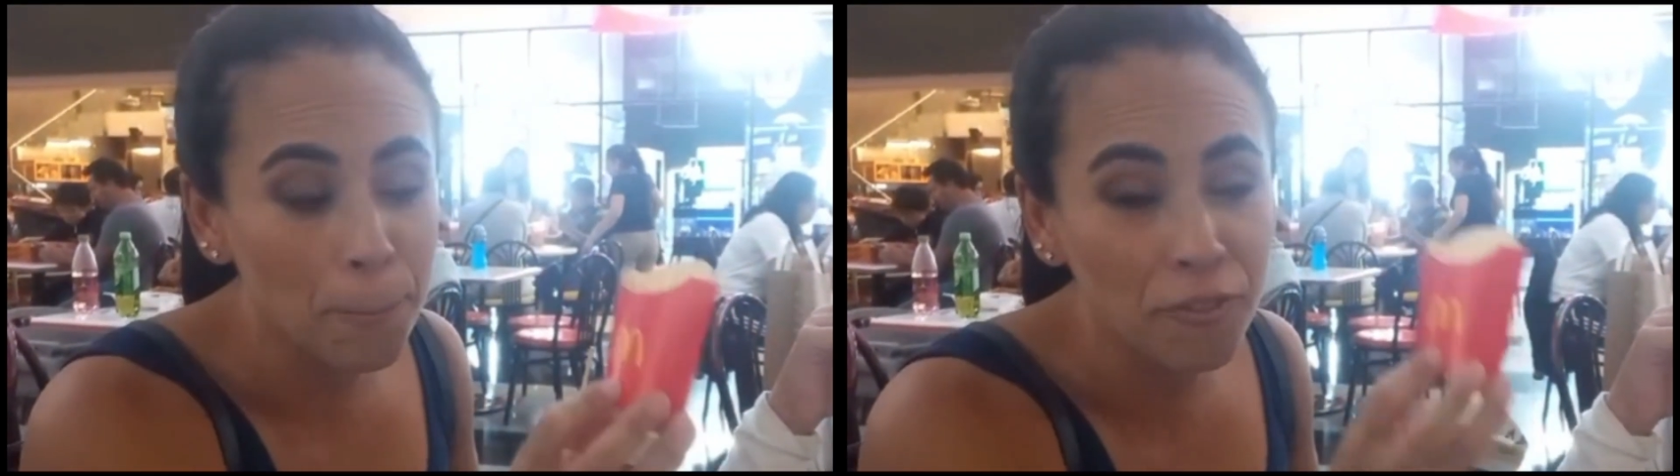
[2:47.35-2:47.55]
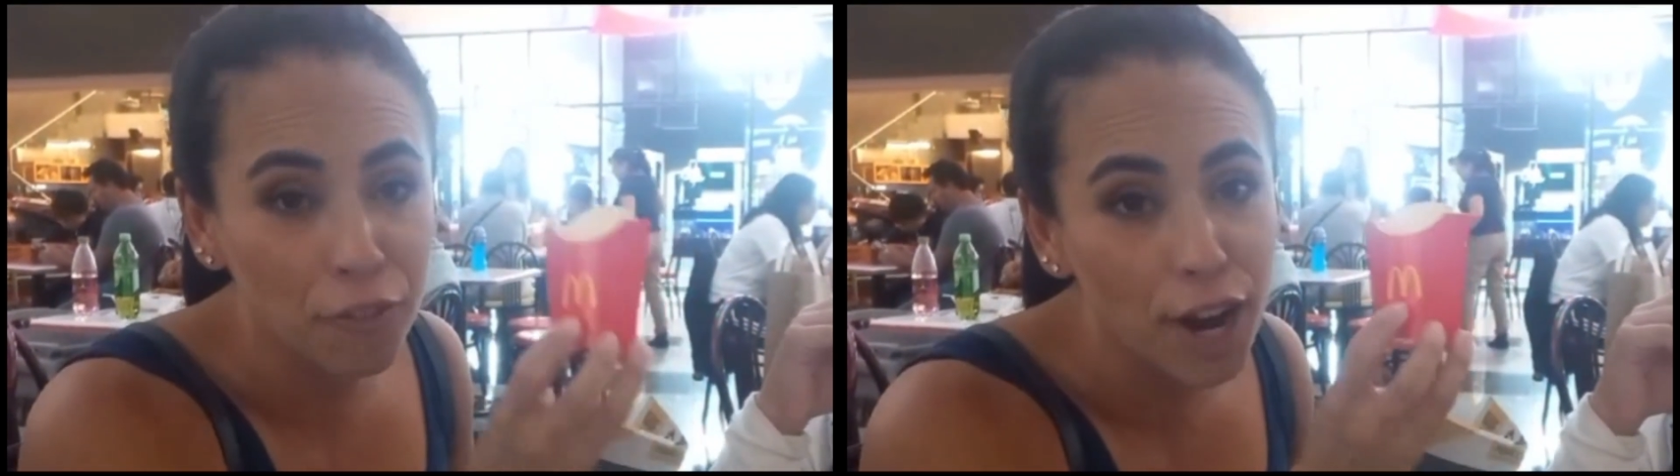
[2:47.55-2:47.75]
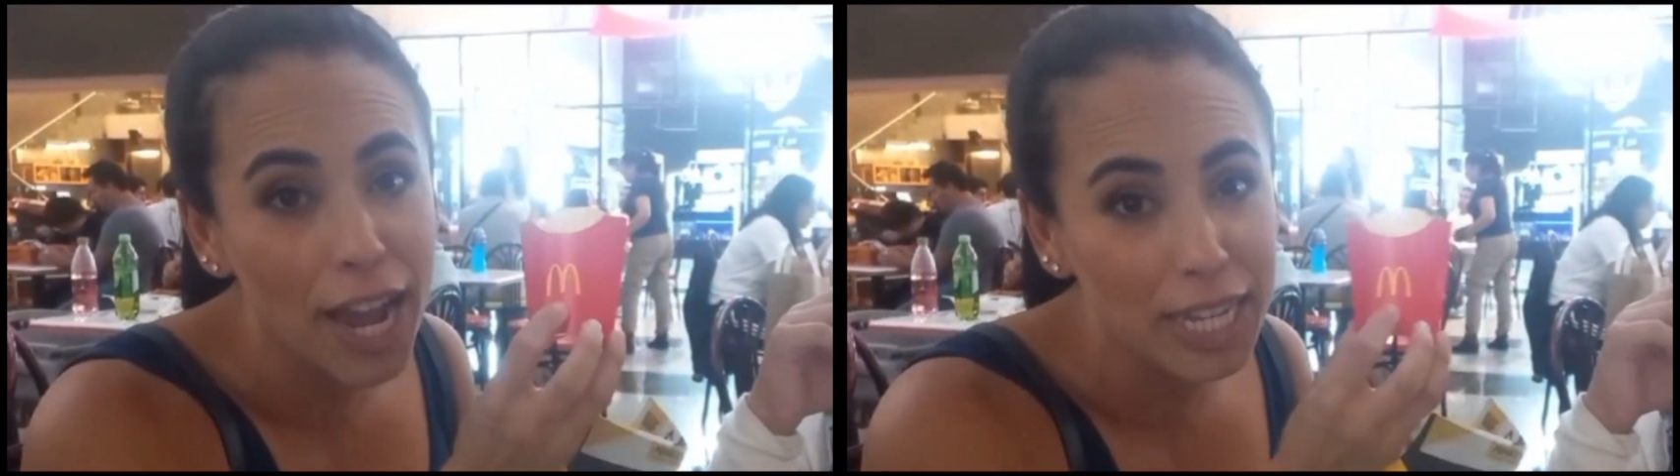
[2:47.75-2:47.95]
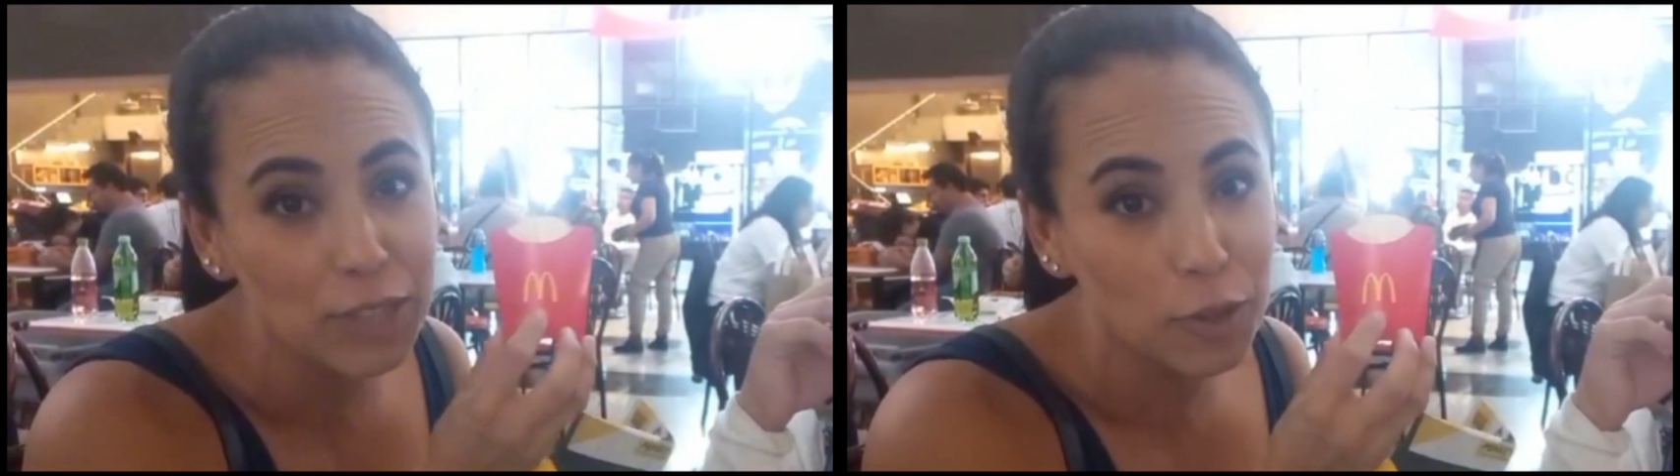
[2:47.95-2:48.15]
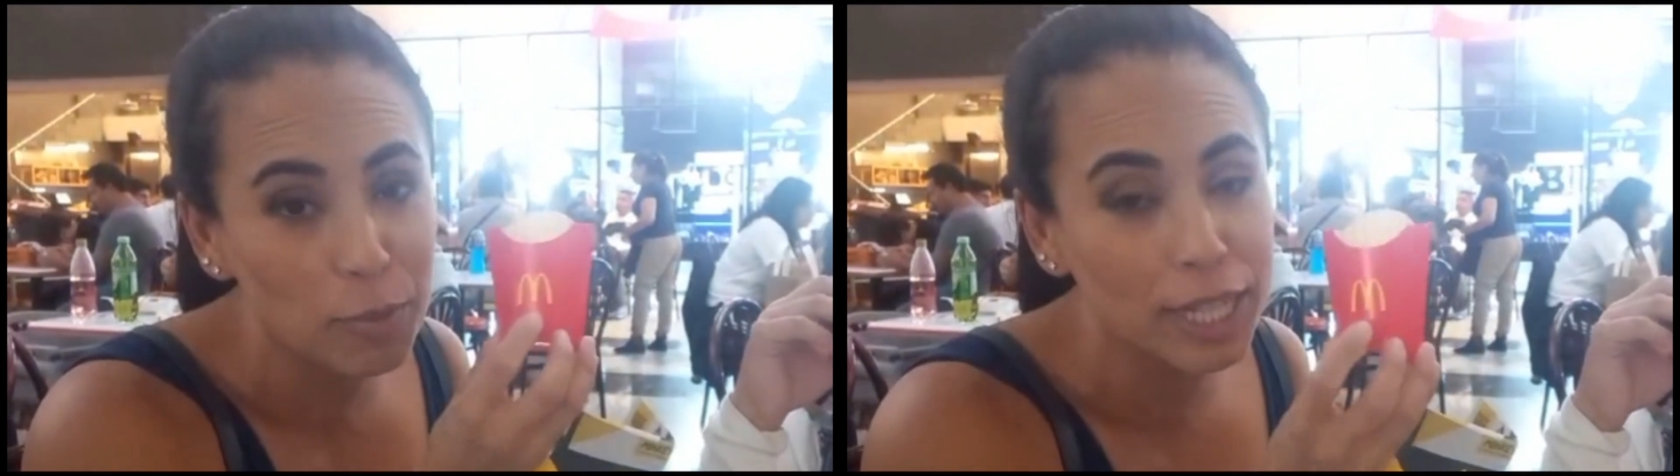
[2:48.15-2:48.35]
fries from
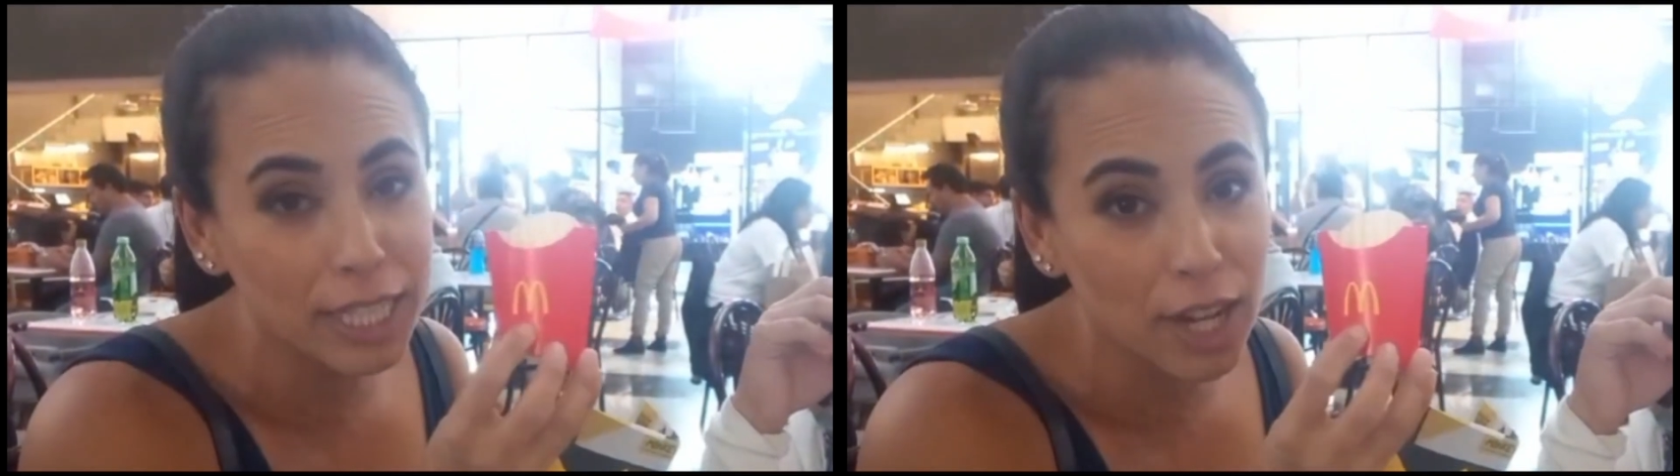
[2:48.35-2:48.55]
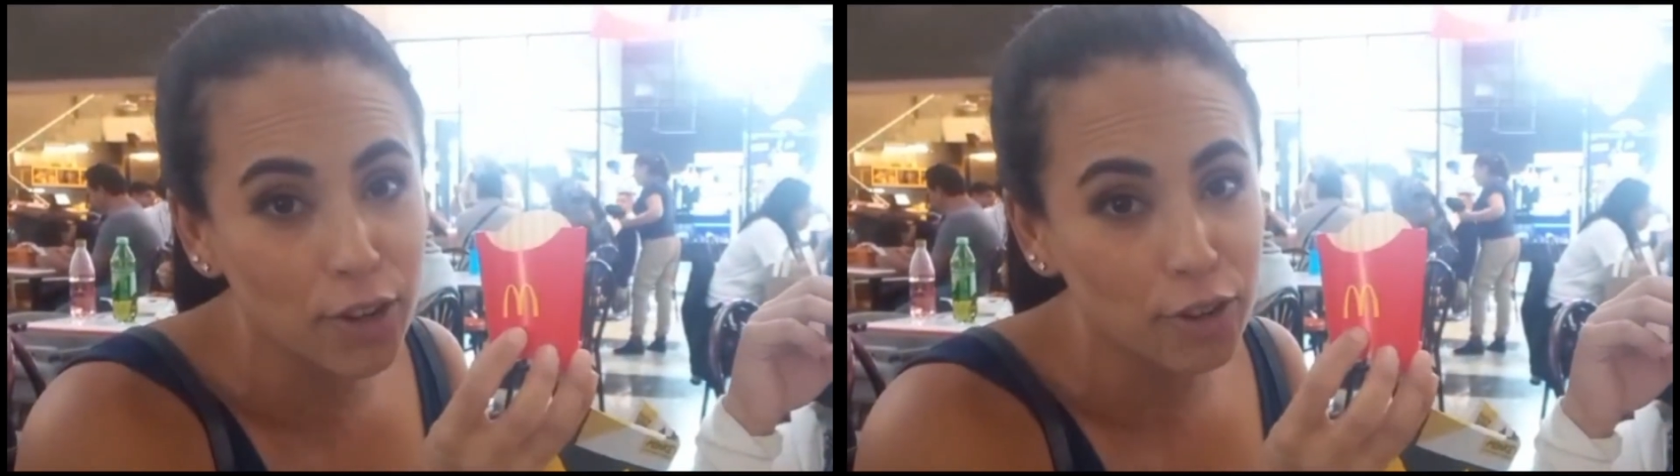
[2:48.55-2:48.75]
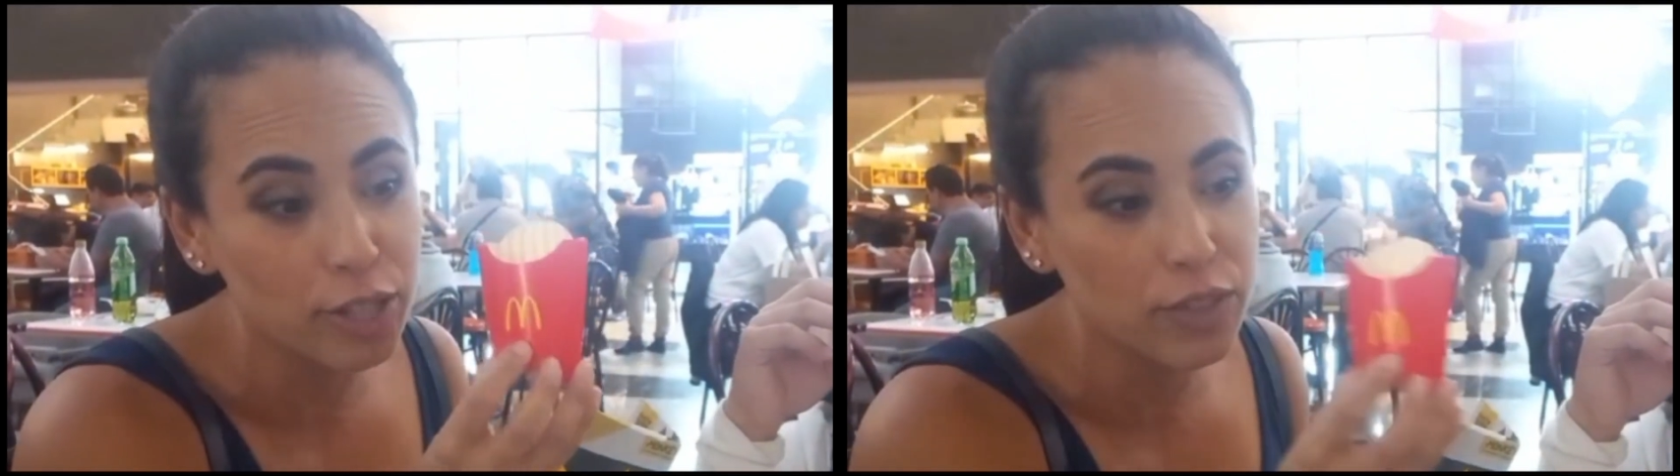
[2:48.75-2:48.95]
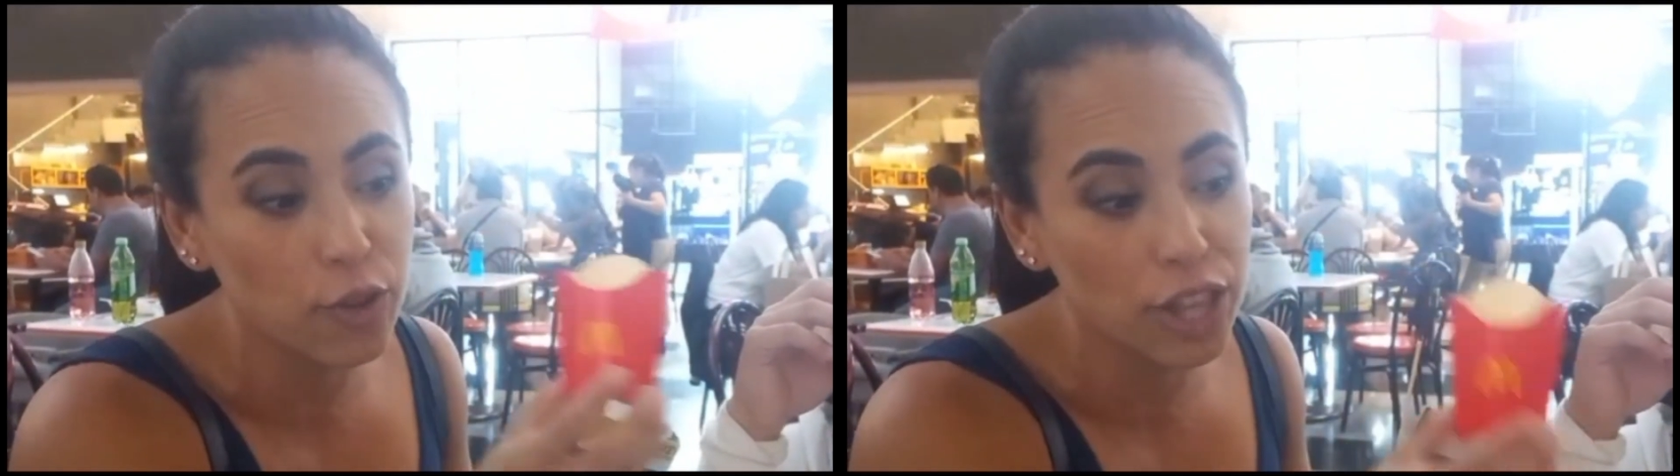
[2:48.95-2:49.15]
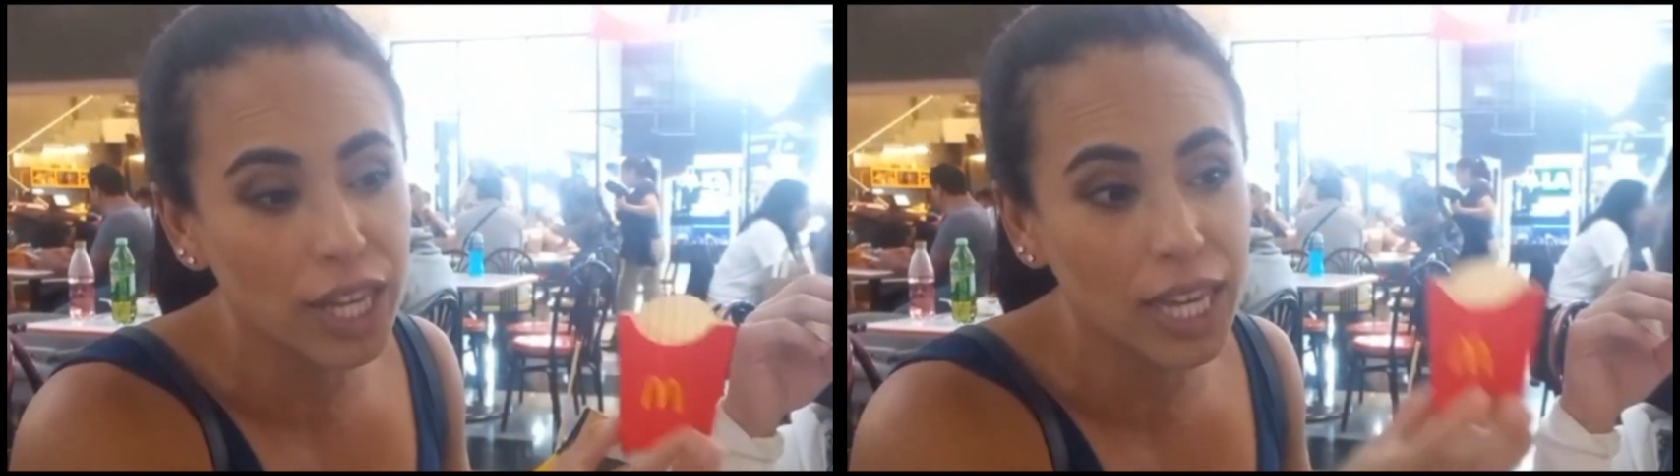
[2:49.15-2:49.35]
McDonald's for
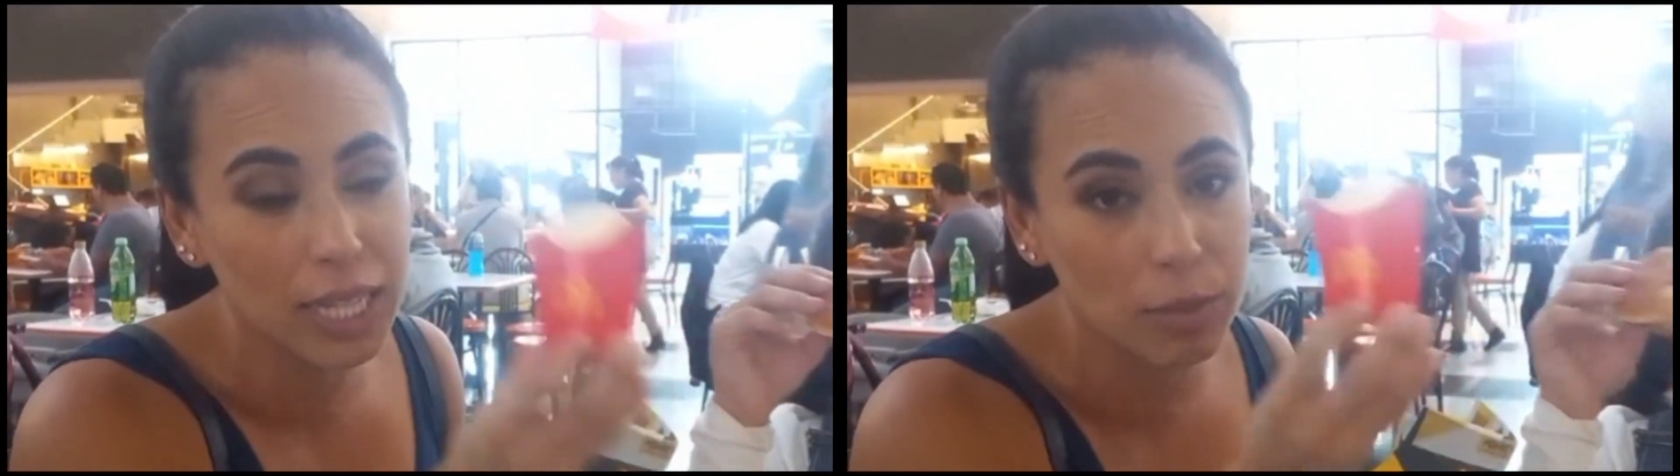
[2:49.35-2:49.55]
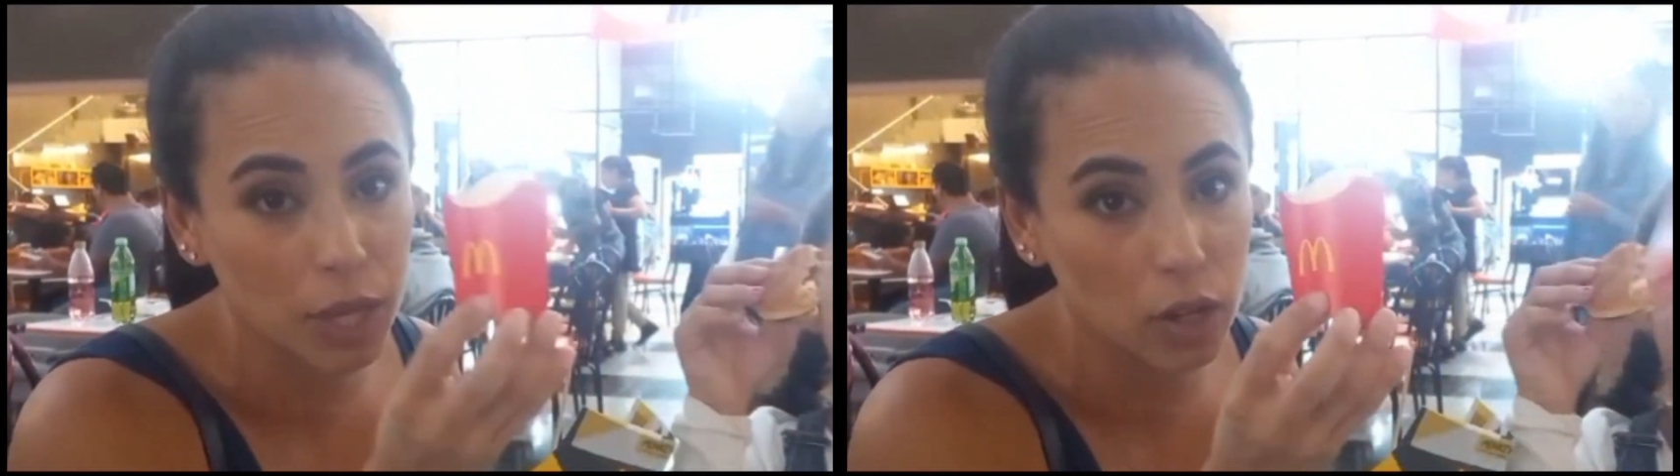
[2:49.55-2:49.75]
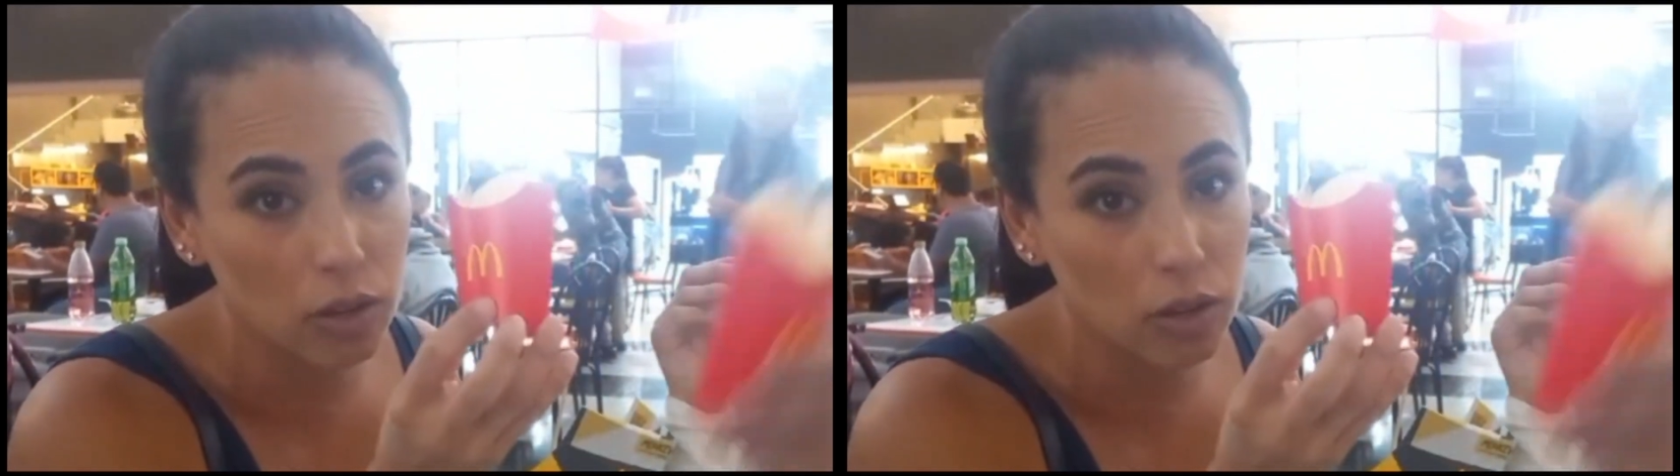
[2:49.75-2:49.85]
the kids meal.